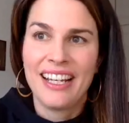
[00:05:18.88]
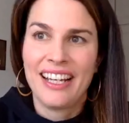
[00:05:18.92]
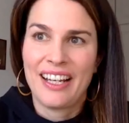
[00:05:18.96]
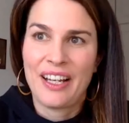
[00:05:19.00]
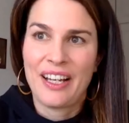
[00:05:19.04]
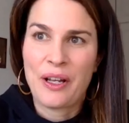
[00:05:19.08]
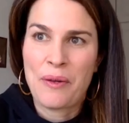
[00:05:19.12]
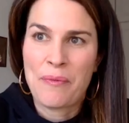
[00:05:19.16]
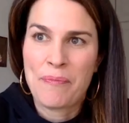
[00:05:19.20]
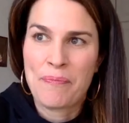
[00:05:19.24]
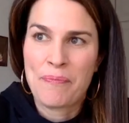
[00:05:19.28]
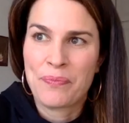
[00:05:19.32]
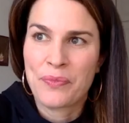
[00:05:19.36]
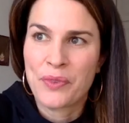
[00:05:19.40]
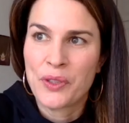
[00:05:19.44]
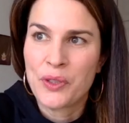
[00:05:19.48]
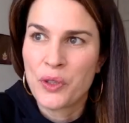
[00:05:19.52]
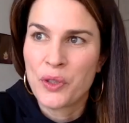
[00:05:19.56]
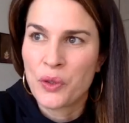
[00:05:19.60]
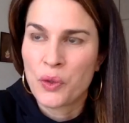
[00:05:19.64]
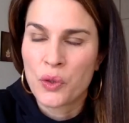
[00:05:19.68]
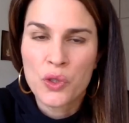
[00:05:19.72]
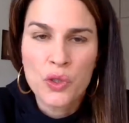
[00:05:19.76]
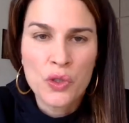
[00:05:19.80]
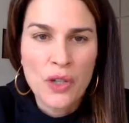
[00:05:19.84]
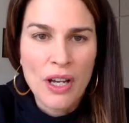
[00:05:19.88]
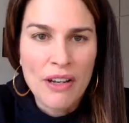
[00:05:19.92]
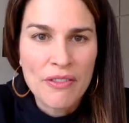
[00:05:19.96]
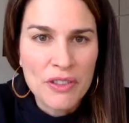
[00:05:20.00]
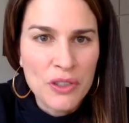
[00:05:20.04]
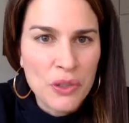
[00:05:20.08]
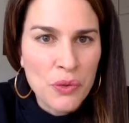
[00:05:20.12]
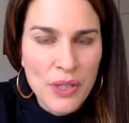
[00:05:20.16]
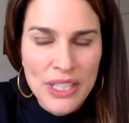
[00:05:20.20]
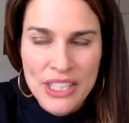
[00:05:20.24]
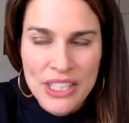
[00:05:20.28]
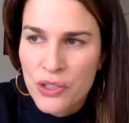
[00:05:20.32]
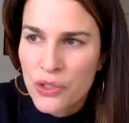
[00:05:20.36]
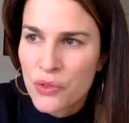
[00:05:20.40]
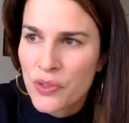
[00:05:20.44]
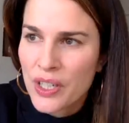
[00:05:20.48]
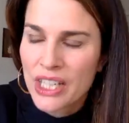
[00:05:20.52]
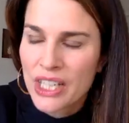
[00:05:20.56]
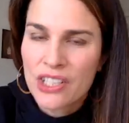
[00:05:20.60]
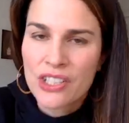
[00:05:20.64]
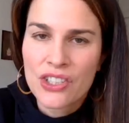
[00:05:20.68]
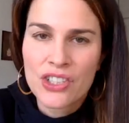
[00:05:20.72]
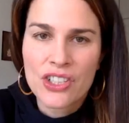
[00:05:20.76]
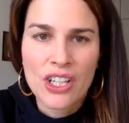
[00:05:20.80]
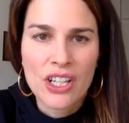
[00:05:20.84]
Um, you know, travel
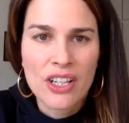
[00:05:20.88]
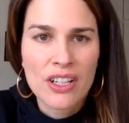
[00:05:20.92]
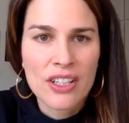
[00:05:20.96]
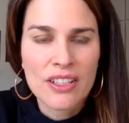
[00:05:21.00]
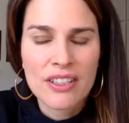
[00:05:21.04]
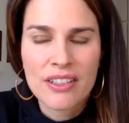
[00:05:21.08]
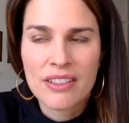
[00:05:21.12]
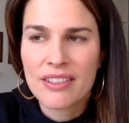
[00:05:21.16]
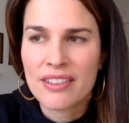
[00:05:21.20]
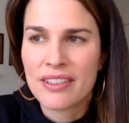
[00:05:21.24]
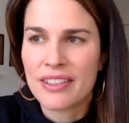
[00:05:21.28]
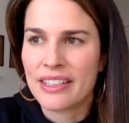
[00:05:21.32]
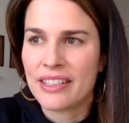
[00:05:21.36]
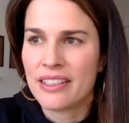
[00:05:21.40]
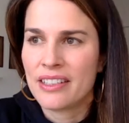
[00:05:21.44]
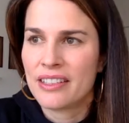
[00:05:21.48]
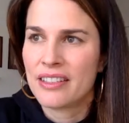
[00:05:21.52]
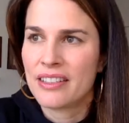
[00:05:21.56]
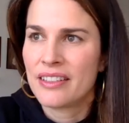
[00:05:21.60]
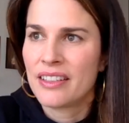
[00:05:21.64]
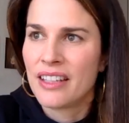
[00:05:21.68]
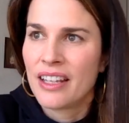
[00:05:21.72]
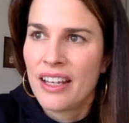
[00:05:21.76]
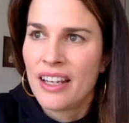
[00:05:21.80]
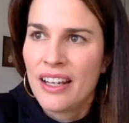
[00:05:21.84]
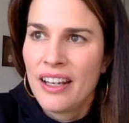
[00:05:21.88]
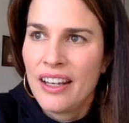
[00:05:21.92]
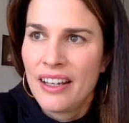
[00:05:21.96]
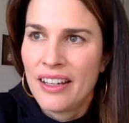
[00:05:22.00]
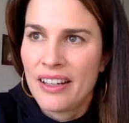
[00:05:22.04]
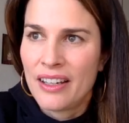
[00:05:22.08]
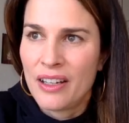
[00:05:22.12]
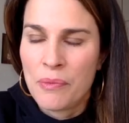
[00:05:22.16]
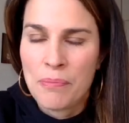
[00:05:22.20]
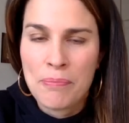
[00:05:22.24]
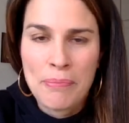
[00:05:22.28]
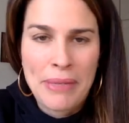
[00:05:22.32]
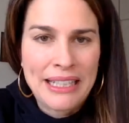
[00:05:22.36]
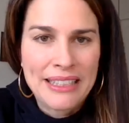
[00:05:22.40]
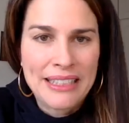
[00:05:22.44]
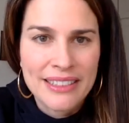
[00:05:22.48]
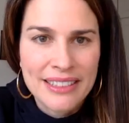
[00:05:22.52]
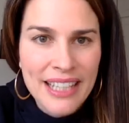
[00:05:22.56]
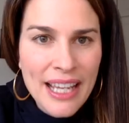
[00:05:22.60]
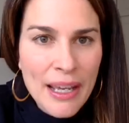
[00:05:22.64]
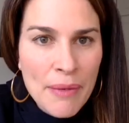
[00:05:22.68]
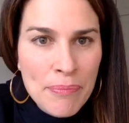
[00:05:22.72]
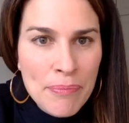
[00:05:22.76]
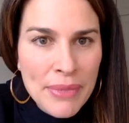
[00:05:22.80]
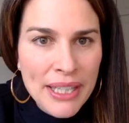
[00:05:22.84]
restrictions, this uh,
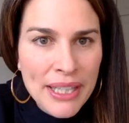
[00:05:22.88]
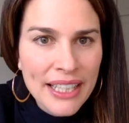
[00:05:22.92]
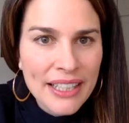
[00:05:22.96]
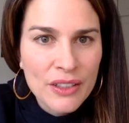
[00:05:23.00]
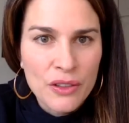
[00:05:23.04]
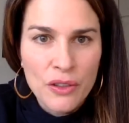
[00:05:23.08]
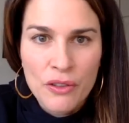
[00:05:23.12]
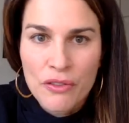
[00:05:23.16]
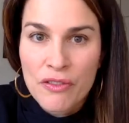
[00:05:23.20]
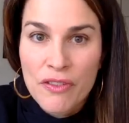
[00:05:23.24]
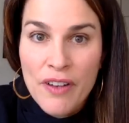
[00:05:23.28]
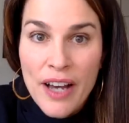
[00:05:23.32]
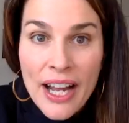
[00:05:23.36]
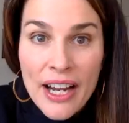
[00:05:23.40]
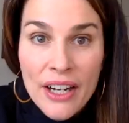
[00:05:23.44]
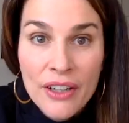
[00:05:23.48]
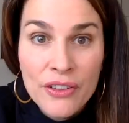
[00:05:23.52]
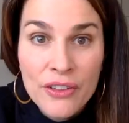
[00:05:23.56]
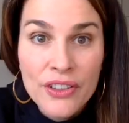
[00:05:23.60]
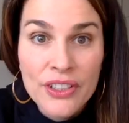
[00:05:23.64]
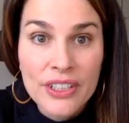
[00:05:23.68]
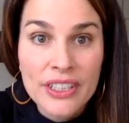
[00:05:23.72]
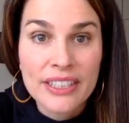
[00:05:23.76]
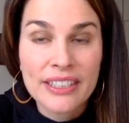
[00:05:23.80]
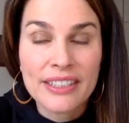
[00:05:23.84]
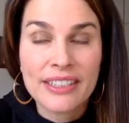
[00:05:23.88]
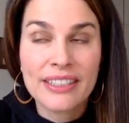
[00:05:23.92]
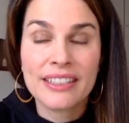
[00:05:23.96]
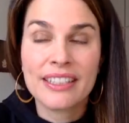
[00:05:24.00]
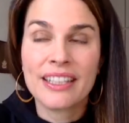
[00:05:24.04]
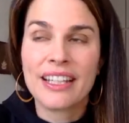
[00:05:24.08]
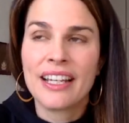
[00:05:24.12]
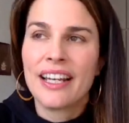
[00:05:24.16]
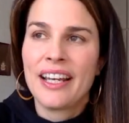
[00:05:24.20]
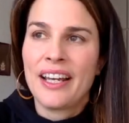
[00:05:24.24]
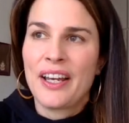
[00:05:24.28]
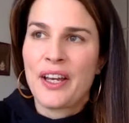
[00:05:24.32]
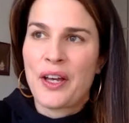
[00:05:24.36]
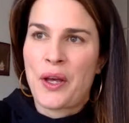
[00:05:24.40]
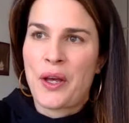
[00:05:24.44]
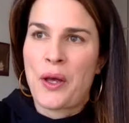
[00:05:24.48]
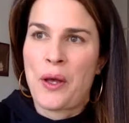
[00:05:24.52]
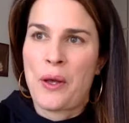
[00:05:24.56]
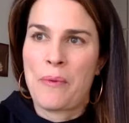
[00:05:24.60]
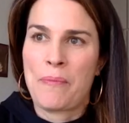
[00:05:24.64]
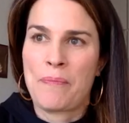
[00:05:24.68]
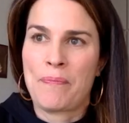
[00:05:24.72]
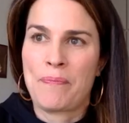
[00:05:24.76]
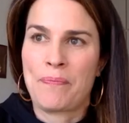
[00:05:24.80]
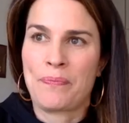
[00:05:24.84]
pandemic, the virus,
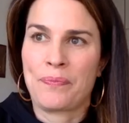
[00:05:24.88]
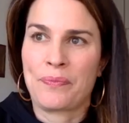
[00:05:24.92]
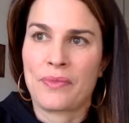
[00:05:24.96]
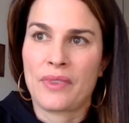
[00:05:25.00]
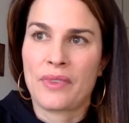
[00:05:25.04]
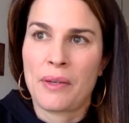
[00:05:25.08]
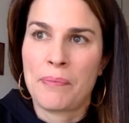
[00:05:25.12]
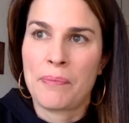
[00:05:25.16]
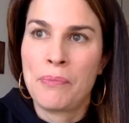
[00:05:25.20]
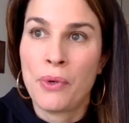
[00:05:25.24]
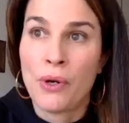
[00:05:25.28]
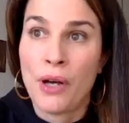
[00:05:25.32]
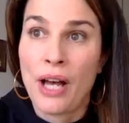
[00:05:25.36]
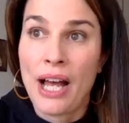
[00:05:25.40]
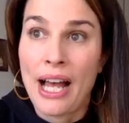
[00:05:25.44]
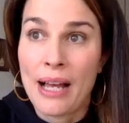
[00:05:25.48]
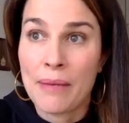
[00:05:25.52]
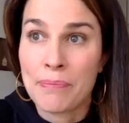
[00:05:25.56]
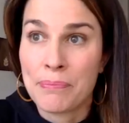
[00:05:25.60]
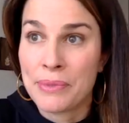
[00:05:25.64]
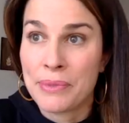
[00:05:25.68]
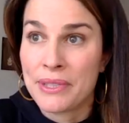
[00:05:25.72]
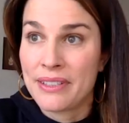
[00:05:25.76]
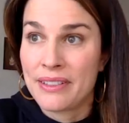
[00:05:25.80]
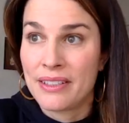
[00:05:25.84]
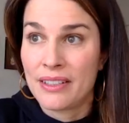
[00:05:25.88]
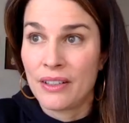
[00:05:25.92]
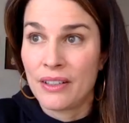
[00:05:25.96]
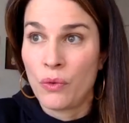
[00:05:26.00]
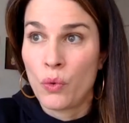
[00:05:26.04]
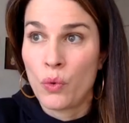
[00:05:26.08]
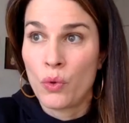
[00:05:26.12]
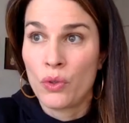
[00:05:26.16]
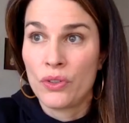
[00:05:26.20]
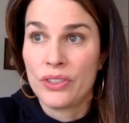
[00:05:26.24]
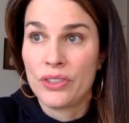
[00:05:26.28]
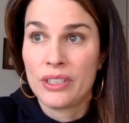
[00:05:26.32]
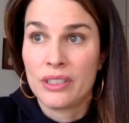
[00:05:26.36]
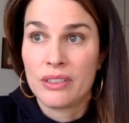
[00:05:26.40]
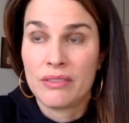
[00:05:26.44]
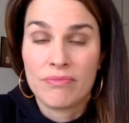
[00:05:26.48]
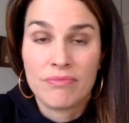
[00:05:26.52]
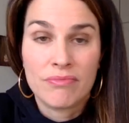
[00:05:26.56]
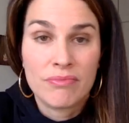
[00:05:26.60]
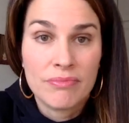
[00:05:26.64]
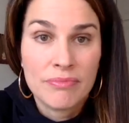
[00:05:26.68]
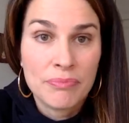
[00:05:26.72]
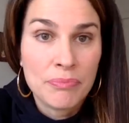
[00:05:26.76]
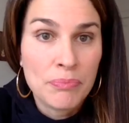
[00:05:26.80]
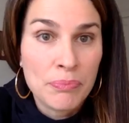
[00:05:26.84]
um, perhaps all the
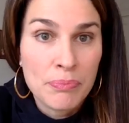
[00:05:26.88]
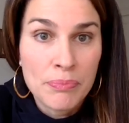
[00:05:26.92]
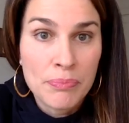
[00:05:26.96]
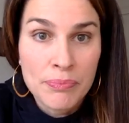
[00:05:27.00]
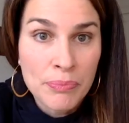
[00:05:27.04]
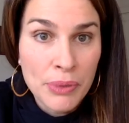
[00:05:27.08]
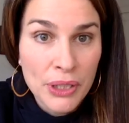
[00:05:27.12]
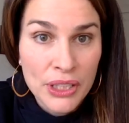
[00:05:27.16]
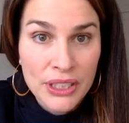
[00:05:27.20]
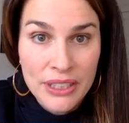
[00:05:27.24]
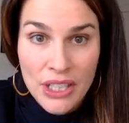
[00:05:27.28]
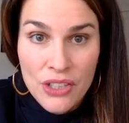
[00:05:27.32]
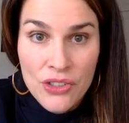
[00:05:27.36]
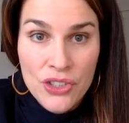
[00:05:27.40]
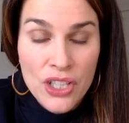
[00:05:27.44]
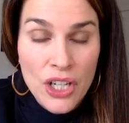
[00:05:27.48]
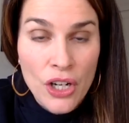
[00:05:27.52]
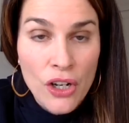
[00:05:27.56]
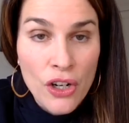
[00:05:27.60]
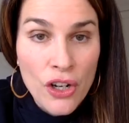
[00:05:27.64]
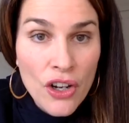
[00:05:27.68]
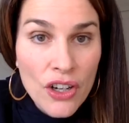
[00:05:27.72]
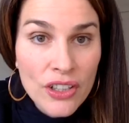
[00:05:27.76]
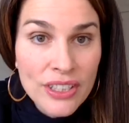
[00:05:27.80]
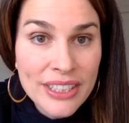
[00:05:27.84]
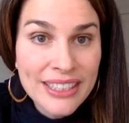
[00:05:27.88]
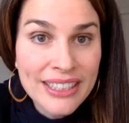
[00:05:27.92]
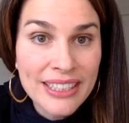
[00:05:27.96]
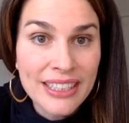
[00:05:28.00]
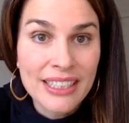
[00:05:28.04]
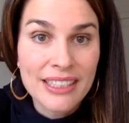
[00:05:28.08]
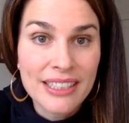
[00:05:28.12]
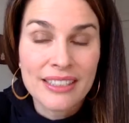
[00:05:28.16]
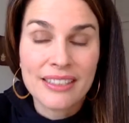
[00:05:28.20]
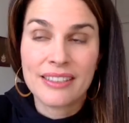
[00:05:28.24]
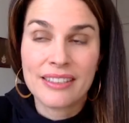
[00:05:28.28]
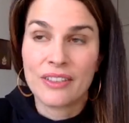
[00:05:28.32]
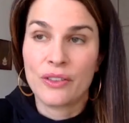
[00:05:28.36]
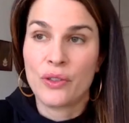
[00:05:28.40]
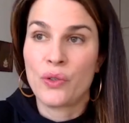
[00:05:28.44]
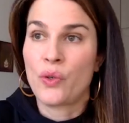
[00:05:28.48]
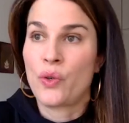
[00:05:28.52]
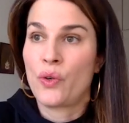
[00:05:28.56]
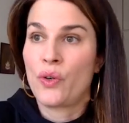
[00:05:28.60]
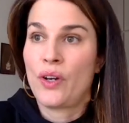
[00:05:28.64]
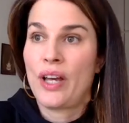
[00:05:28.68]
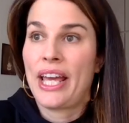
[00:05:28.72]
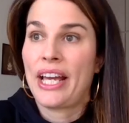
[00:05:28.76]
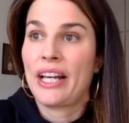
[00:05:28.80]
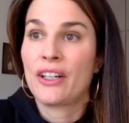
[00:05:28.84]
potential losses
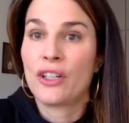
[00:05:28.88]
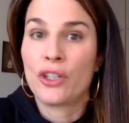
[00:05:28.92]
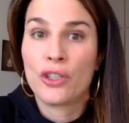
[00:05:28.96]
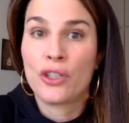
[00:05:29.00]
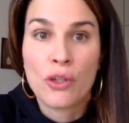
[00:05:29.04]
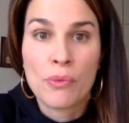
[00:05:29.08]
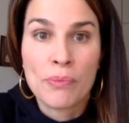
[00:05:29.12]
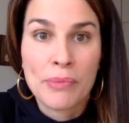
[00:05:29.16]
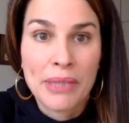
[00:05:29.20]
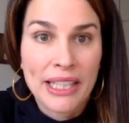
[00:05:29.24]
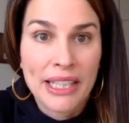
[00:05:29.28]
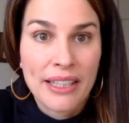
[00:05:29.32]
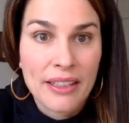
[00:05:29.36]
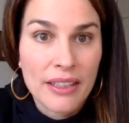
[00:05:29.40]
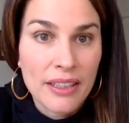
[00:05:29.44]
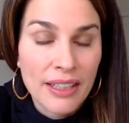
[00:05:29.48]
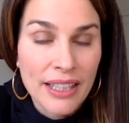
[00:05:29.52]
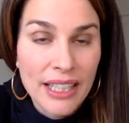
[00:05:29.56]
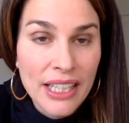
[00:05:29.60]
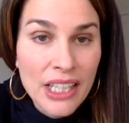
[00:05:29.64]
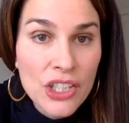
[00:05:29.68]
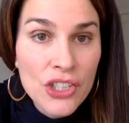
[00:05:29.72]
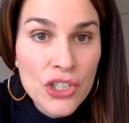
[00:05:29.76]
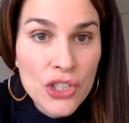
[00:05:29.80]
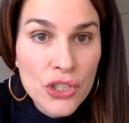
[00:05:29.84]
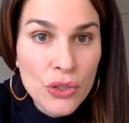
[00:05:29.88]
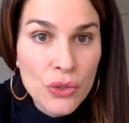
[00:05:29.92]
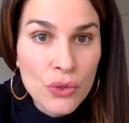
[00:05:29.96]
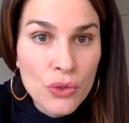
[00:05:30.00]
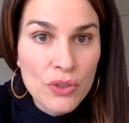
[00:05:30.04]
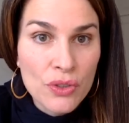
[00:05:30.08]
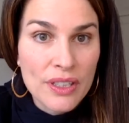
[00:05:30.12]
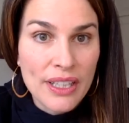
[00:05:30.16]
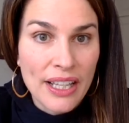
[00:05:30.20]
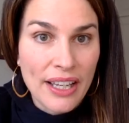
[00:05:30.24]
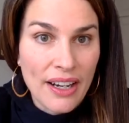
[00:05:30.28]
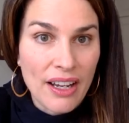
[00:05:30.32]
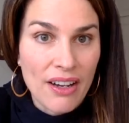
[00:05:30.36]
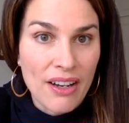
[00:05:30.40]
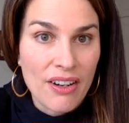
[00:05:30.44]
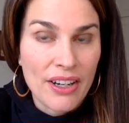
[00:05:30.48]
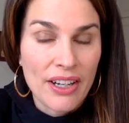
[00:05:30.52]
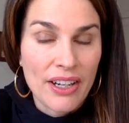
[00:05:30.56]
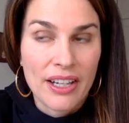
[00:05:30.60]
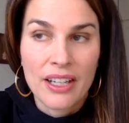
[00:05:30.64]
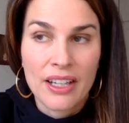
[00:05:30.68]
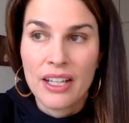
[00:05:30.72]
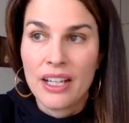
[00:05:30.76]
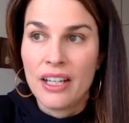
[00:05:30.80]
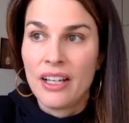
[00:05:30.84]
or economic issues that
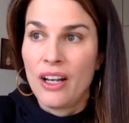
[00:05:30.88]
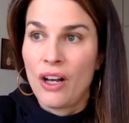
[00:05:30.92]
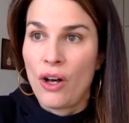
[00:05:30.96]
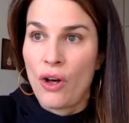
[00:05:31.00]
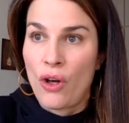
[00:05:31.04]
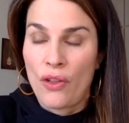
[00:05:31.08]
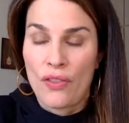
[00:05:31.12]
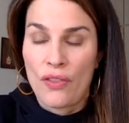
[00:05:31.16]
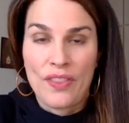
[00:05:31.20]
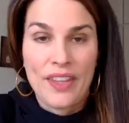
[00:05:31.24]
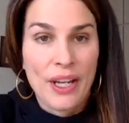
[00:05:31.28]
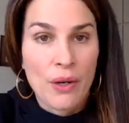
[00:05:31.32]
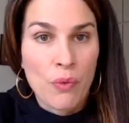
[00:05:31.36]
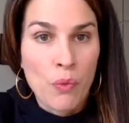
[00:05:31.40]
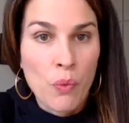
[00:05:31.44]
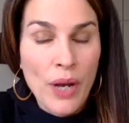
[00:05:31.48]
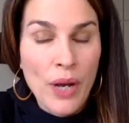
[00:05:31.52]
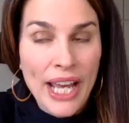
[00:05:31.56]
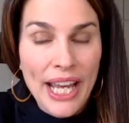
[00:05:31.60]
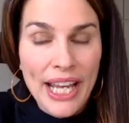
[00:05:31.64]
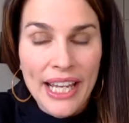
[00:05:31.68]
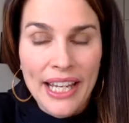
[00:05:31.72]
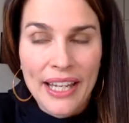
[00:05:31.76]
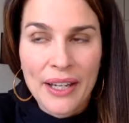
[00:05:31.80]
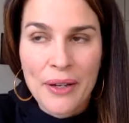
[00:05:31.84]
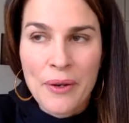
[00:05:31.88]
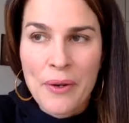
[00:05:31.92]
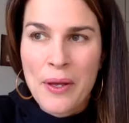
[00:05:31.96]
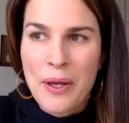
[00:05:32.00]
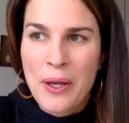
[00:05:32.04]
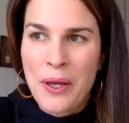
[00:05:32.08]
are on their way.